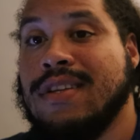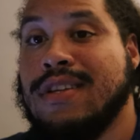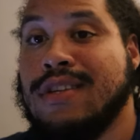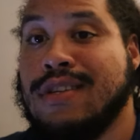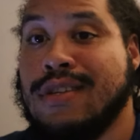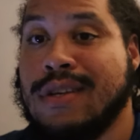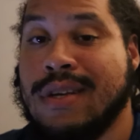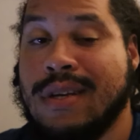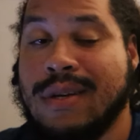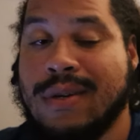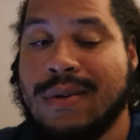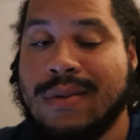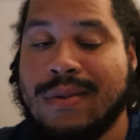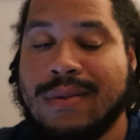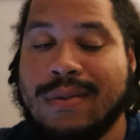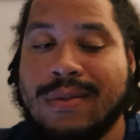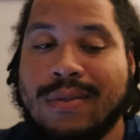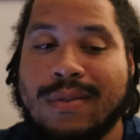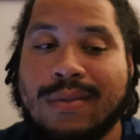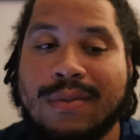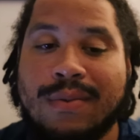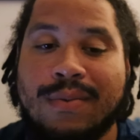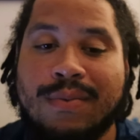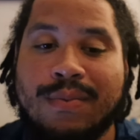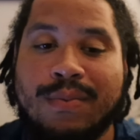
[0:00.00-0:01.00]
So
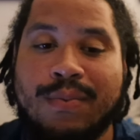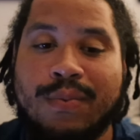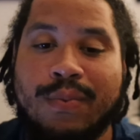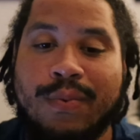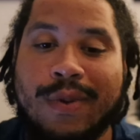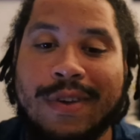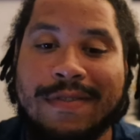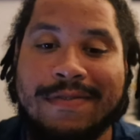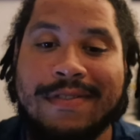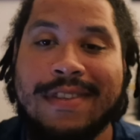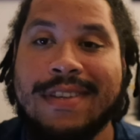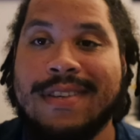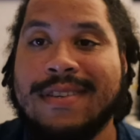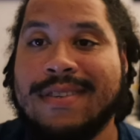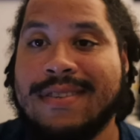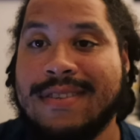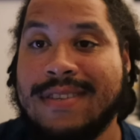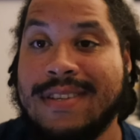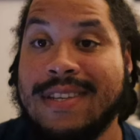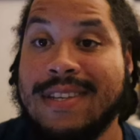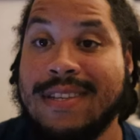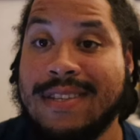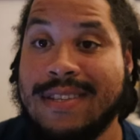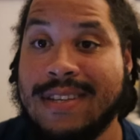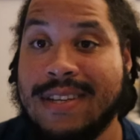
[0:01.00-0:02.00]
with this
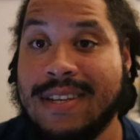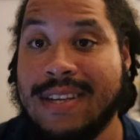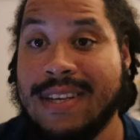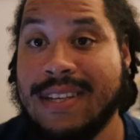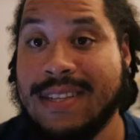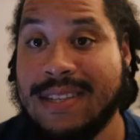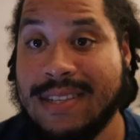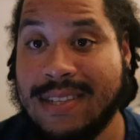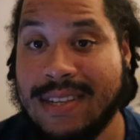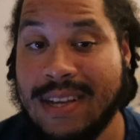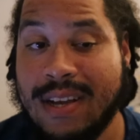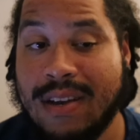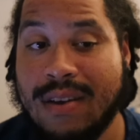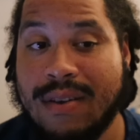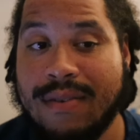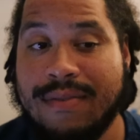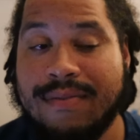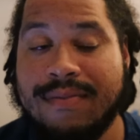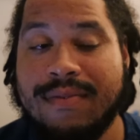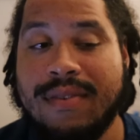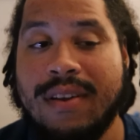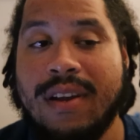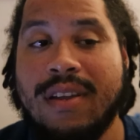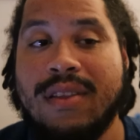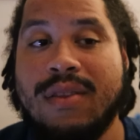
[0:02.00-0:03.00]
season
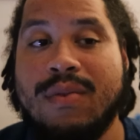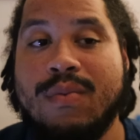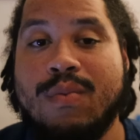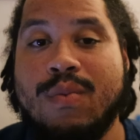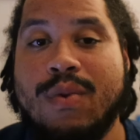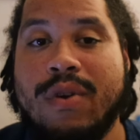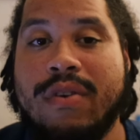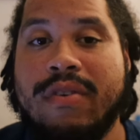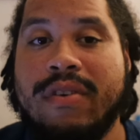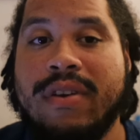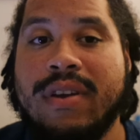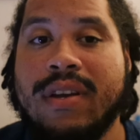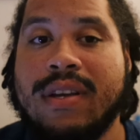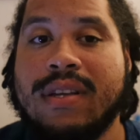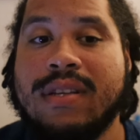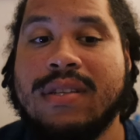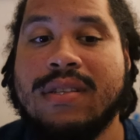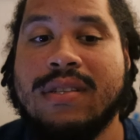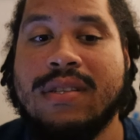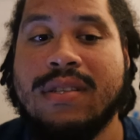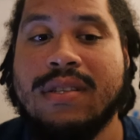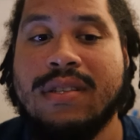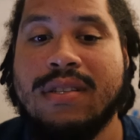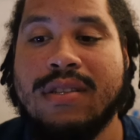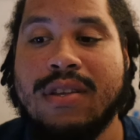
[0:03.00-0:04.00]
itself, London Warriors
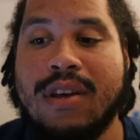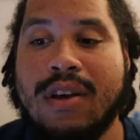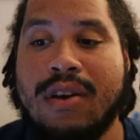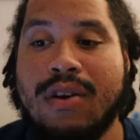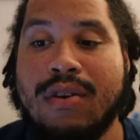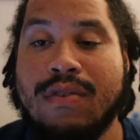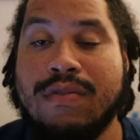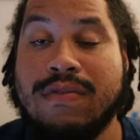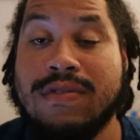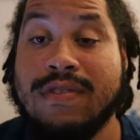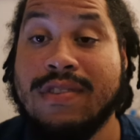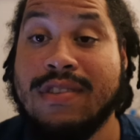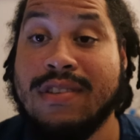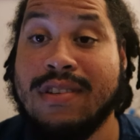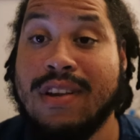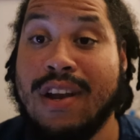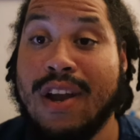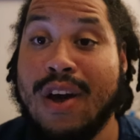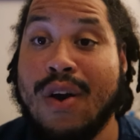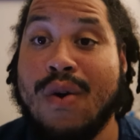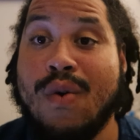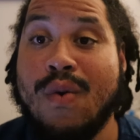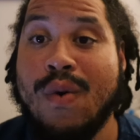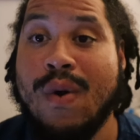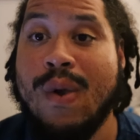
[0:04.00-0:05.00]
start off
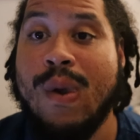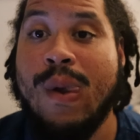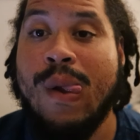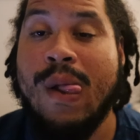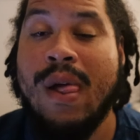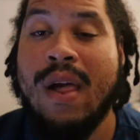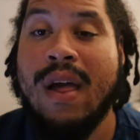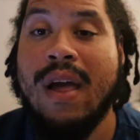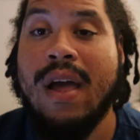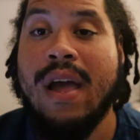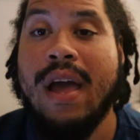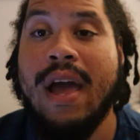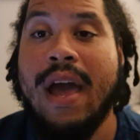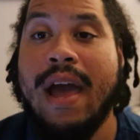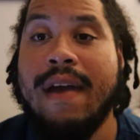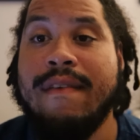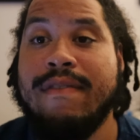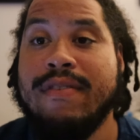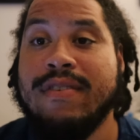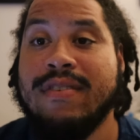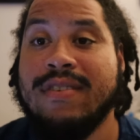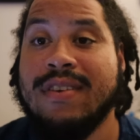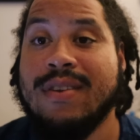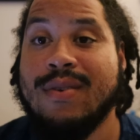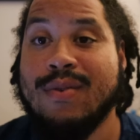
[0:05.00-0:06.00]
slow.
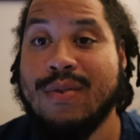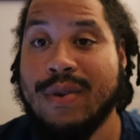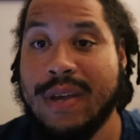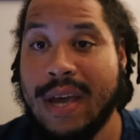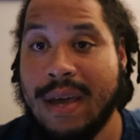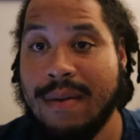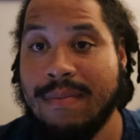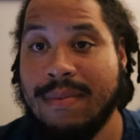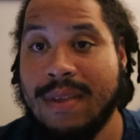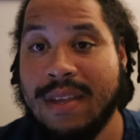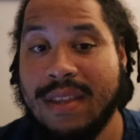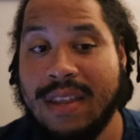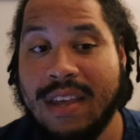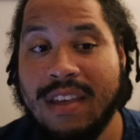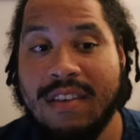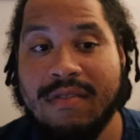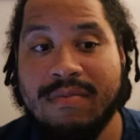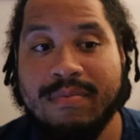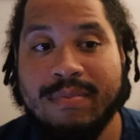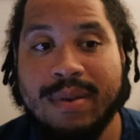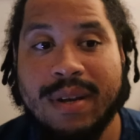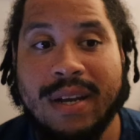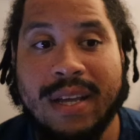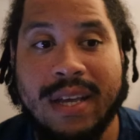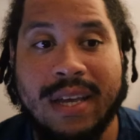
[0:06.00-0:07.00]
Every single game that
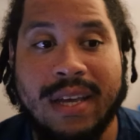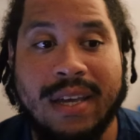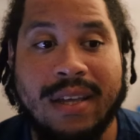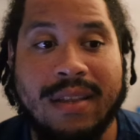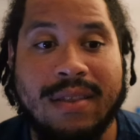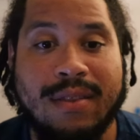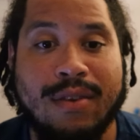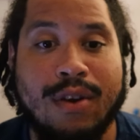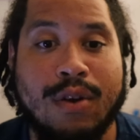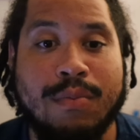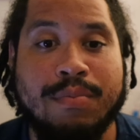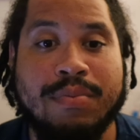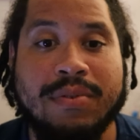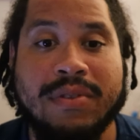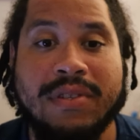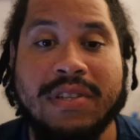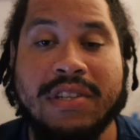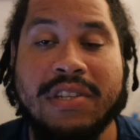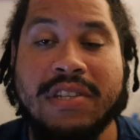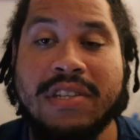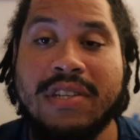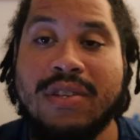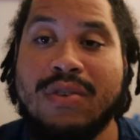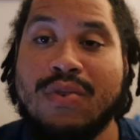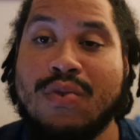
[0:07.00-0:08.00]
they've played, the
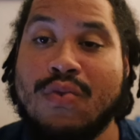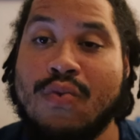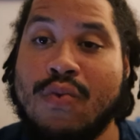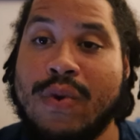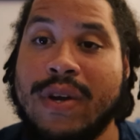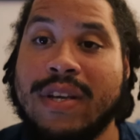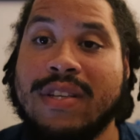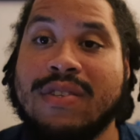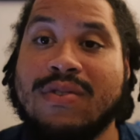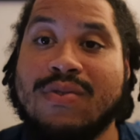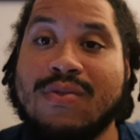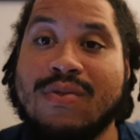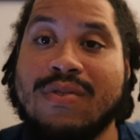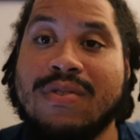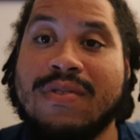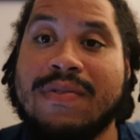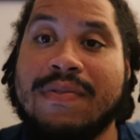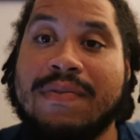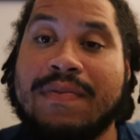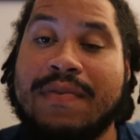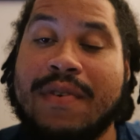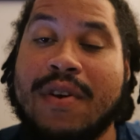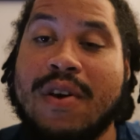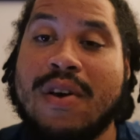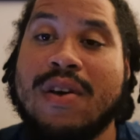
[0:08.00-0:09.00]
opposition always scores
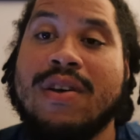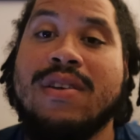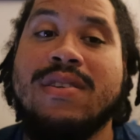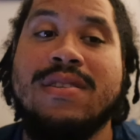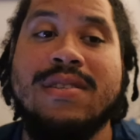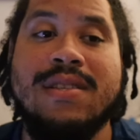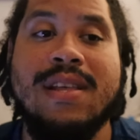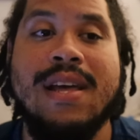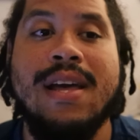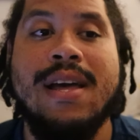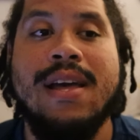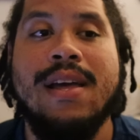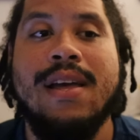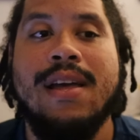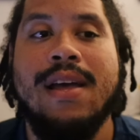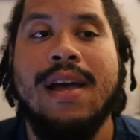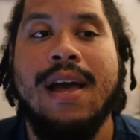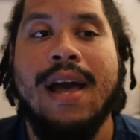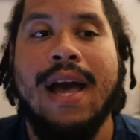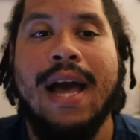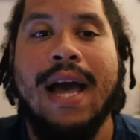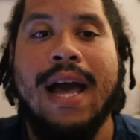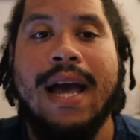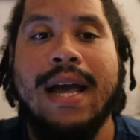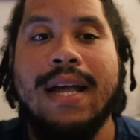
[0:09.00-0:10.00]
first,
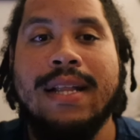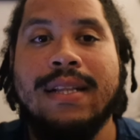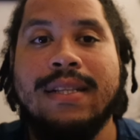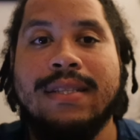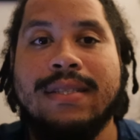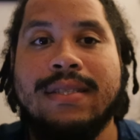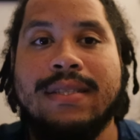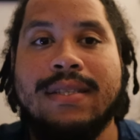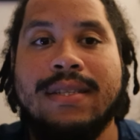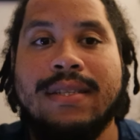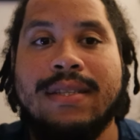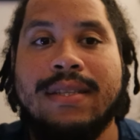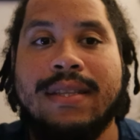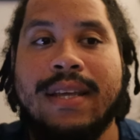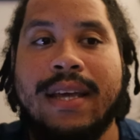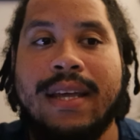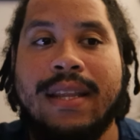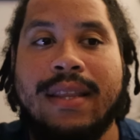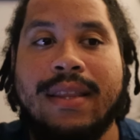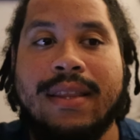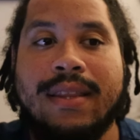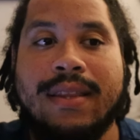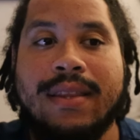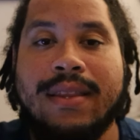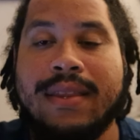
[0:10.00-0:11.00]
and
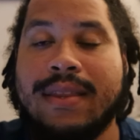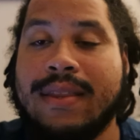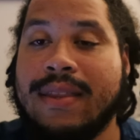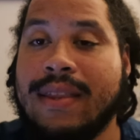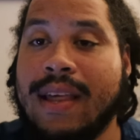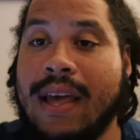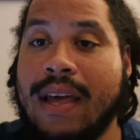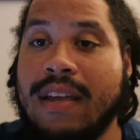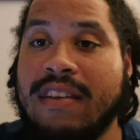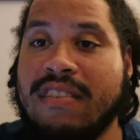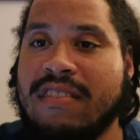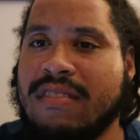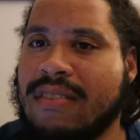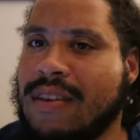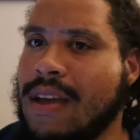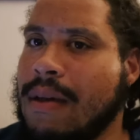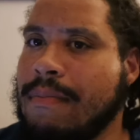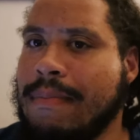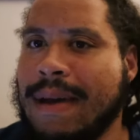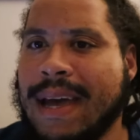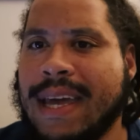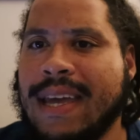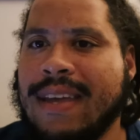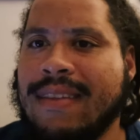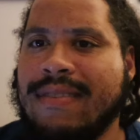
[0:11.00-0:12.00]
then they just
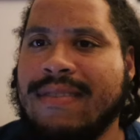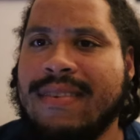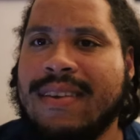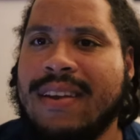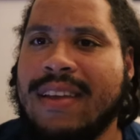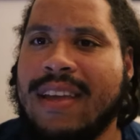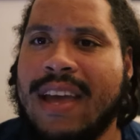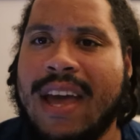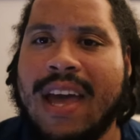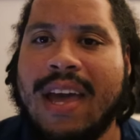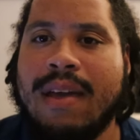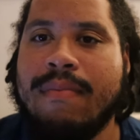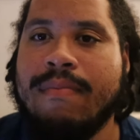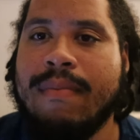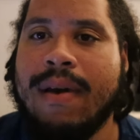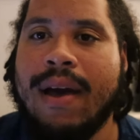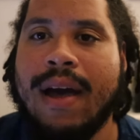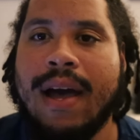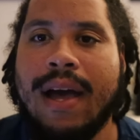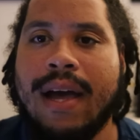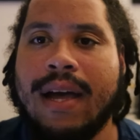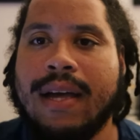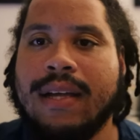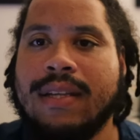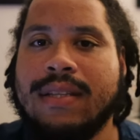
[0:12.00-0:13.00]
get back into the game
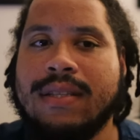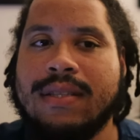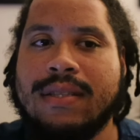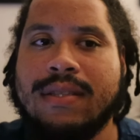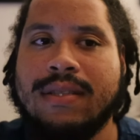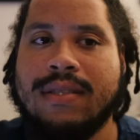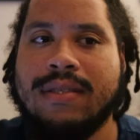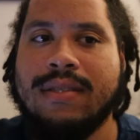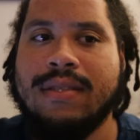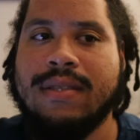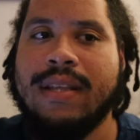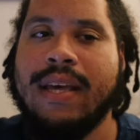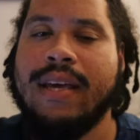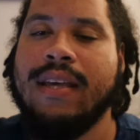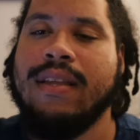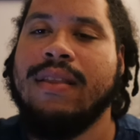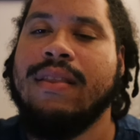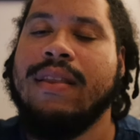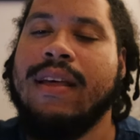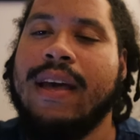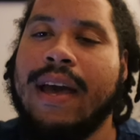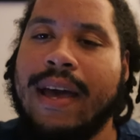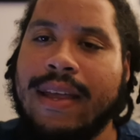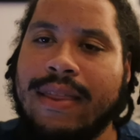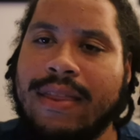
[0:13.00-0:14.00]
and they
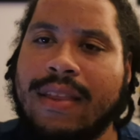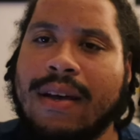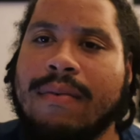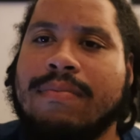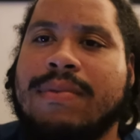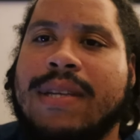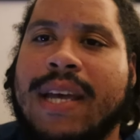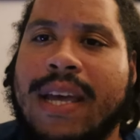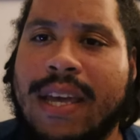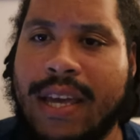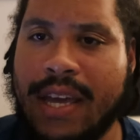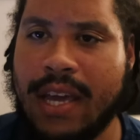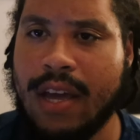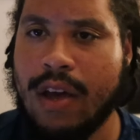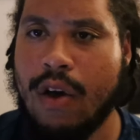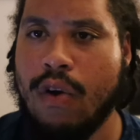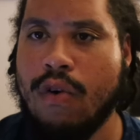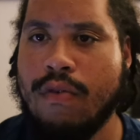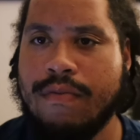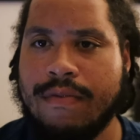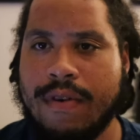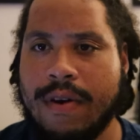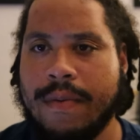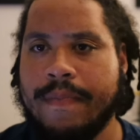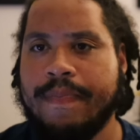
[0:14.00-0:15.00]
end up taking
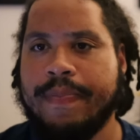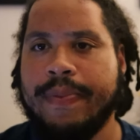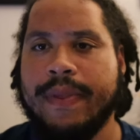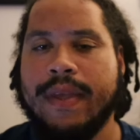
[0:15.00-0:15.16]
over.